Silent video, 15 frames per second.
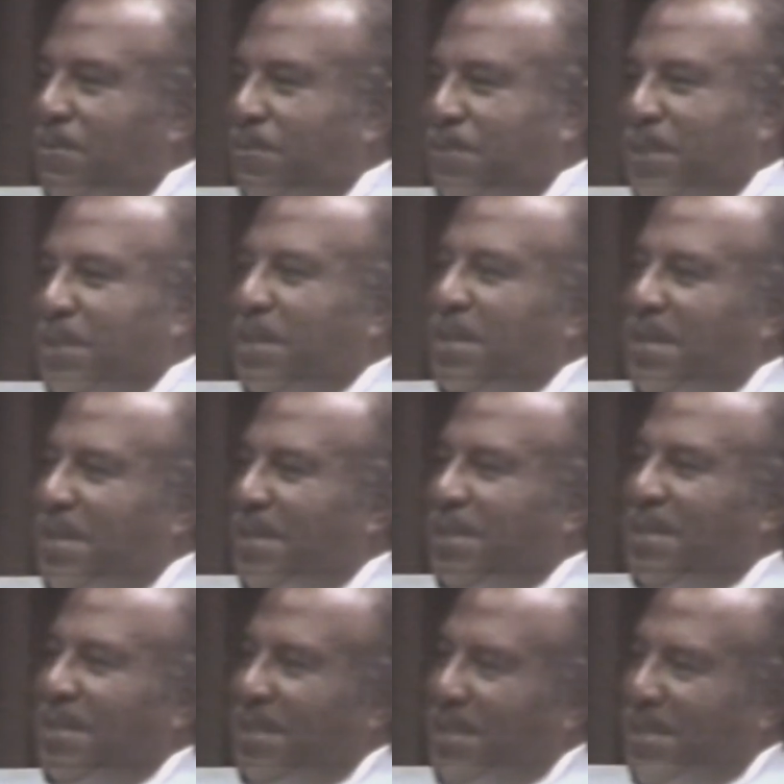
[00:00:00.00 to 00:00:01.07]
physically
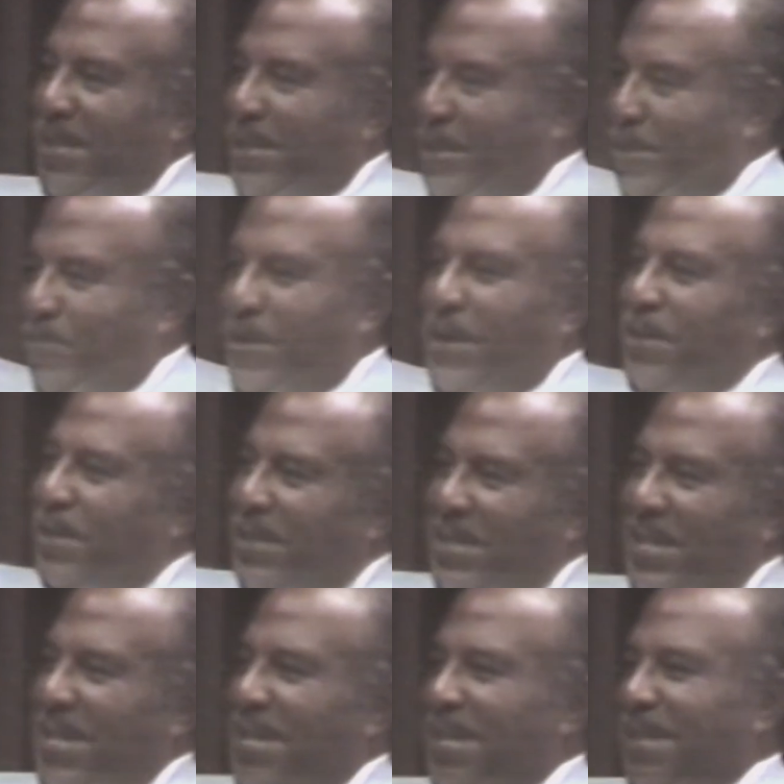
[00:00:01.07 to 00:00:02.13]
and
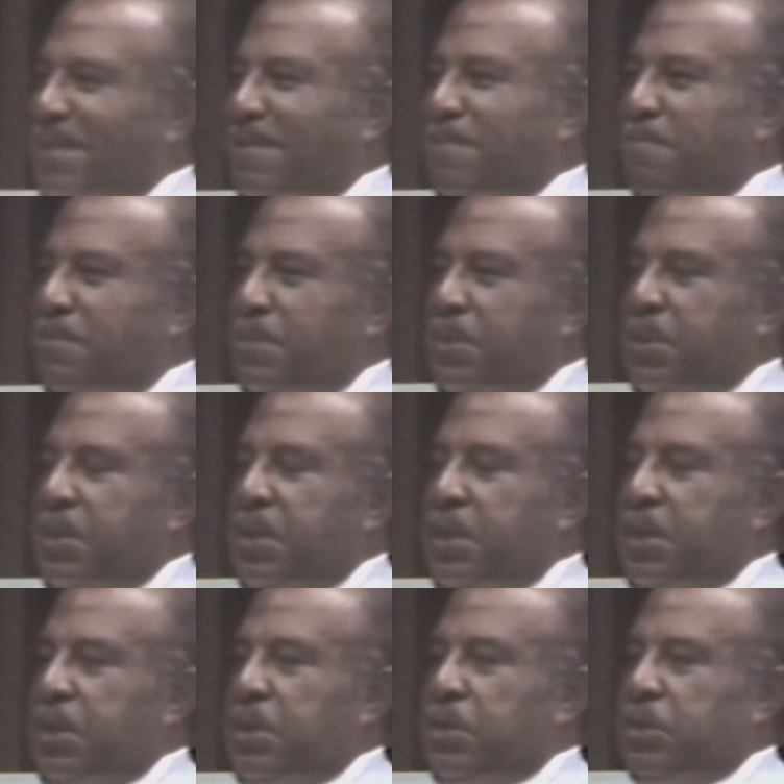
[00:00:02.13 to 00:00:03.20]
spiritually.
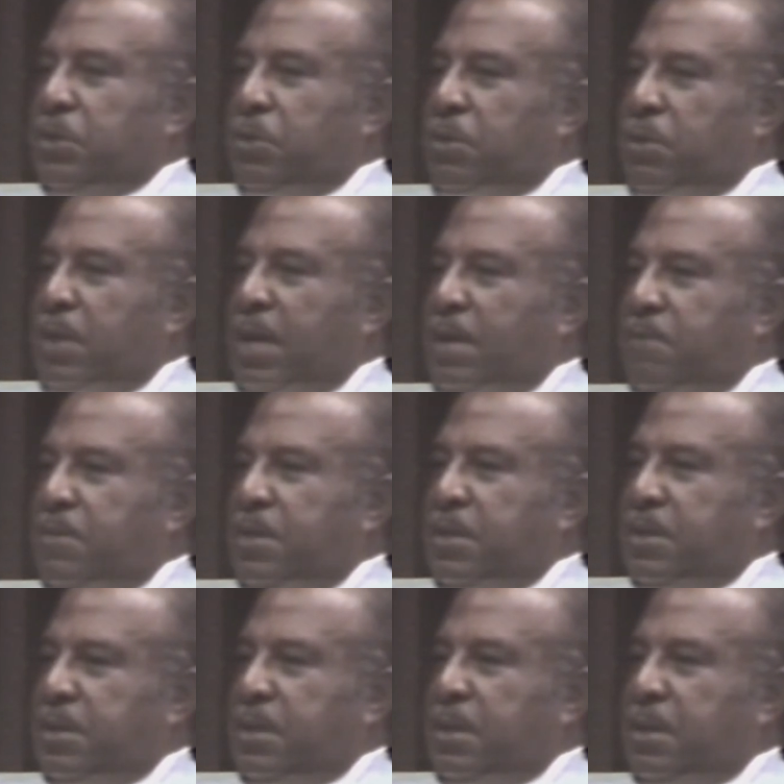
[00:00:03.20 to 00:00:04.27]
So you have
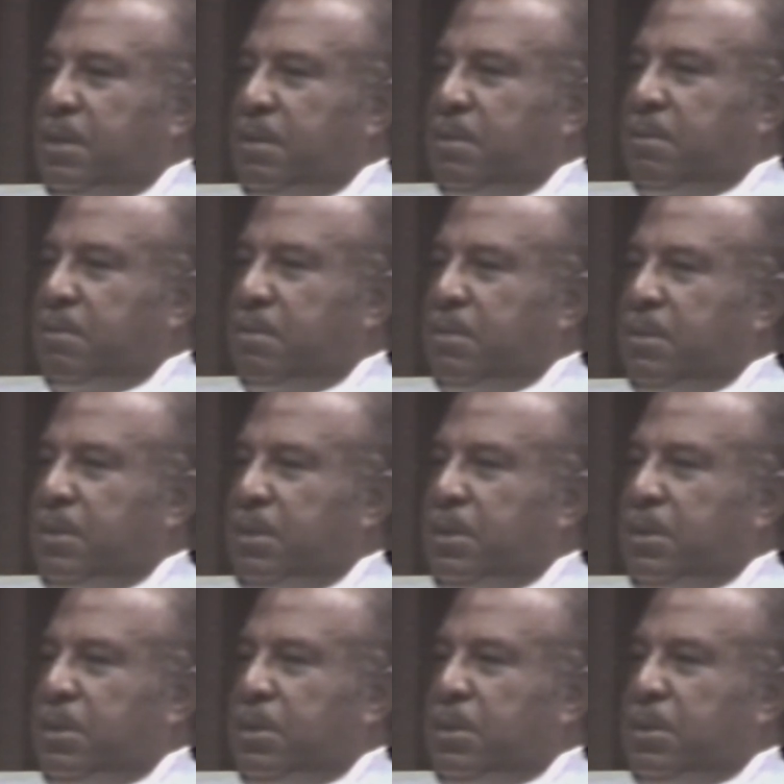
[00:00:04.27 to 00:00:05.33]
this,
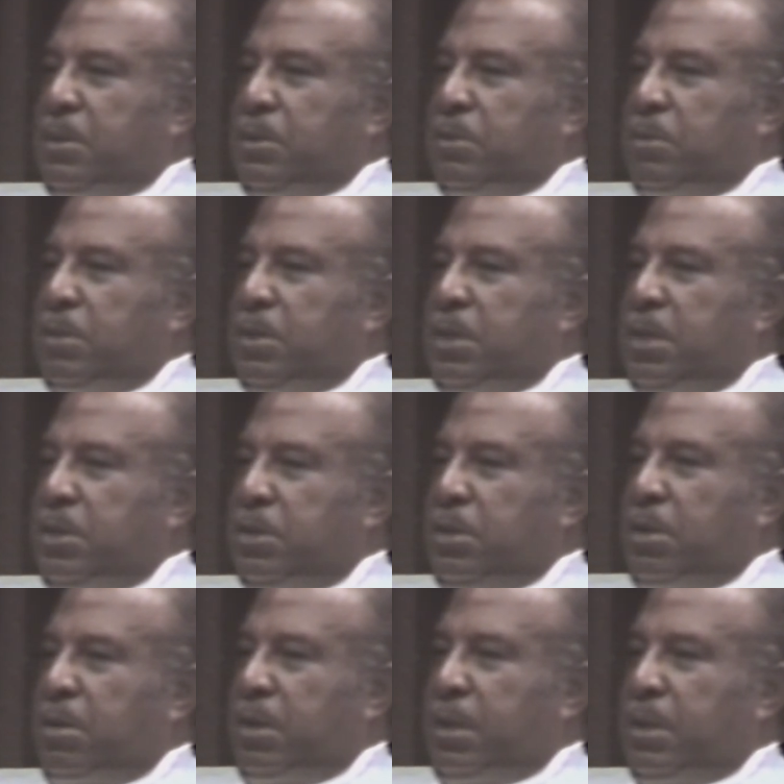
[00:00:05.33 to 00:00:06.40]
so it's
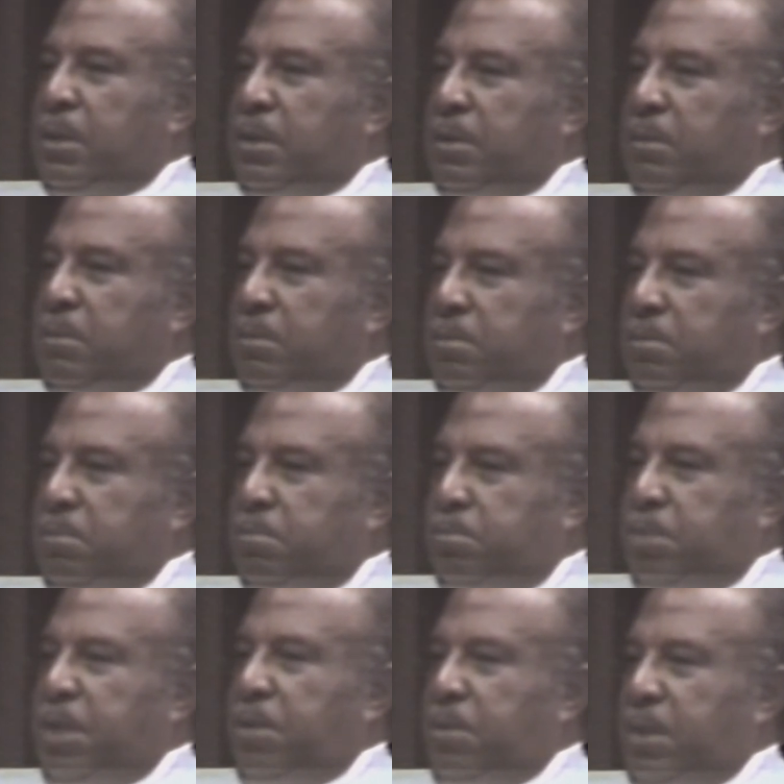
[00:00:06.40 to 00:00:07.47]
historical
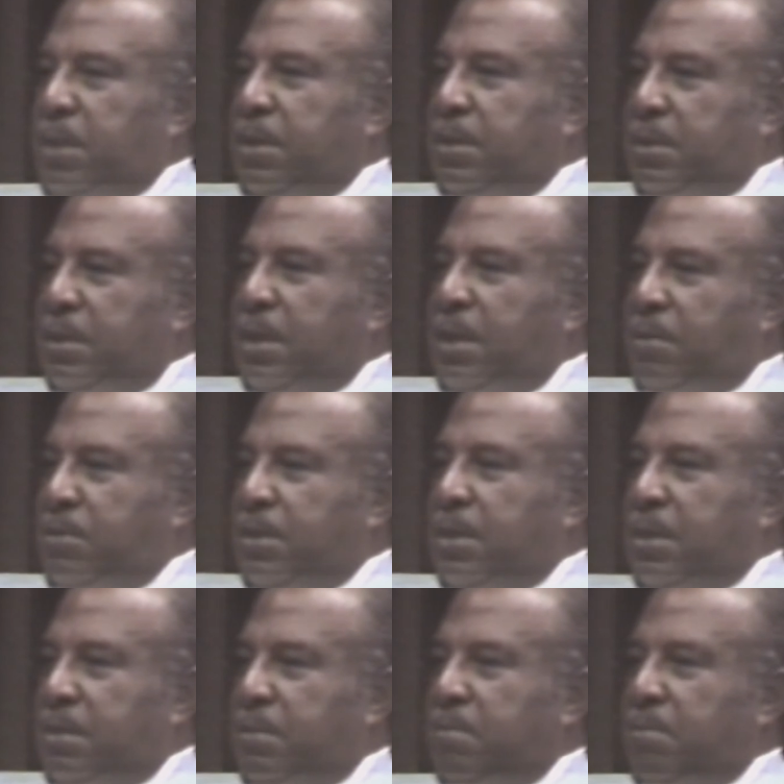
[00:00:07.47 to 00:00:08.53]
period gives it.